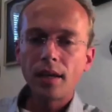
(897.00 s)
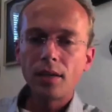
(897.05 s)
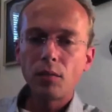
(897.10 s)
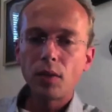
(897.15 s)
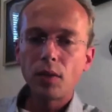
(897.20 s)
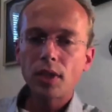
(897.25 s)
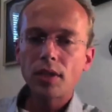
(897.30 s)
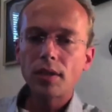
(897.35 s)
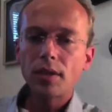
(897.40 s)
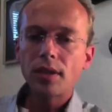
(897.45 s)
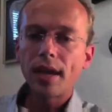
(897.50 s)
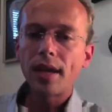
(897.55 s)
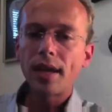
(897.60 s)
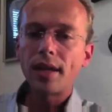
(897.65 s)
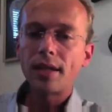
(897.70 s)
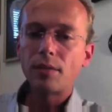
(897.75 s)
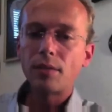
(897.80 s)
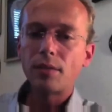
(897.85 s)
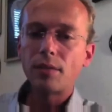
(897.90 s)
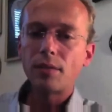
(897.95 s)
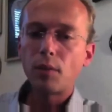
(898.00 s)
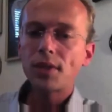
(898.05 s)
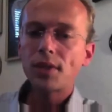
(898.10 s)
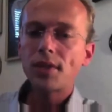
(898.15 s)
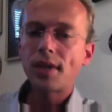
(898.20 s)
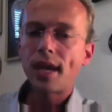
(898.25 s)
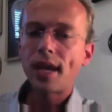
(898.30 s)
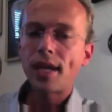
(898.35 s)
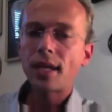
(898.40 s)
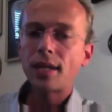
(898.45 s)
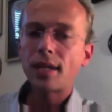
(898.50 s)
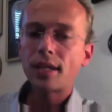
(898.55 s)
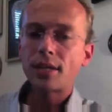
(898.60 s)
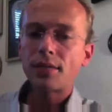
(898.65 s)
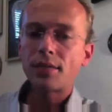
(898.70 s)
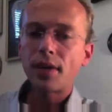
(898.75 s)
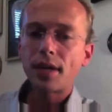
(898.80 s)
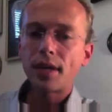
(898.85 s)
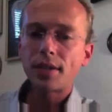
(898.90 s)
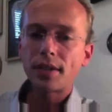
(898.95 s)
It wasn't handled
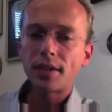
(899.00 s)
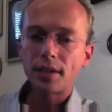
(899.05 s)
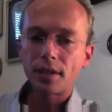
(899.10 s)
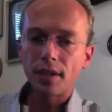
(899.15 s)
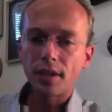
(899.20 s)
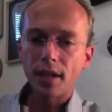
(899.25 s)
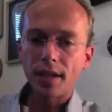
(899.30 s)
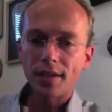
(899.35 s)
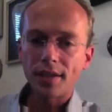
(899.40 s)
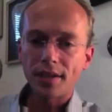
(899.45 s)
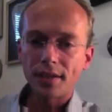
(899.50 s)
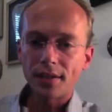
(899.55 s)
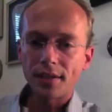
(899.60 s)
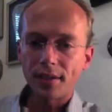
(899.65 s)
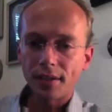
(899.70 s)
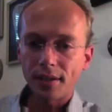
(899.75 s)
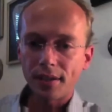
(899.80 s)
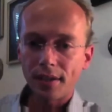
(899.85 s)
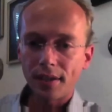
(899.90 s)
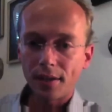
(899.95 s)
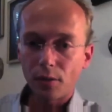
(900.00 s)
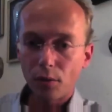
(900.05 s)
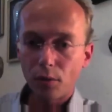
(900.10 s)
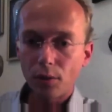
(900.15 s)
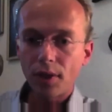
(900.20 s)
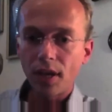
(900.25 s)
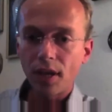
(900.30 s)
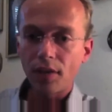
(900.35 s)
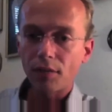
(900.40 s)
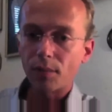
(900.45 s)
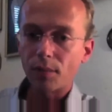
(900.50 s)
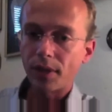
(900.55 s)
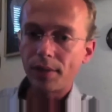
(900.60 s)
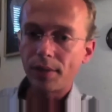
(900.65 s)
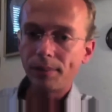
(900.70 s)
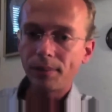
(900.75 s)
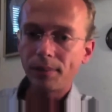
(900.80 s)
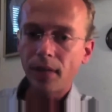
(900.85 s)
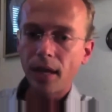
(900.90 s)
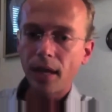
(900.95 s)
as fast as it could have
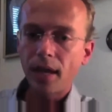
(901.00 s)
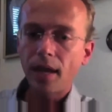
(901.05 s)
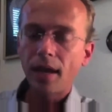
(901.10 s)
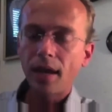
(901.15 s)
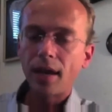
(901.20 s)
been.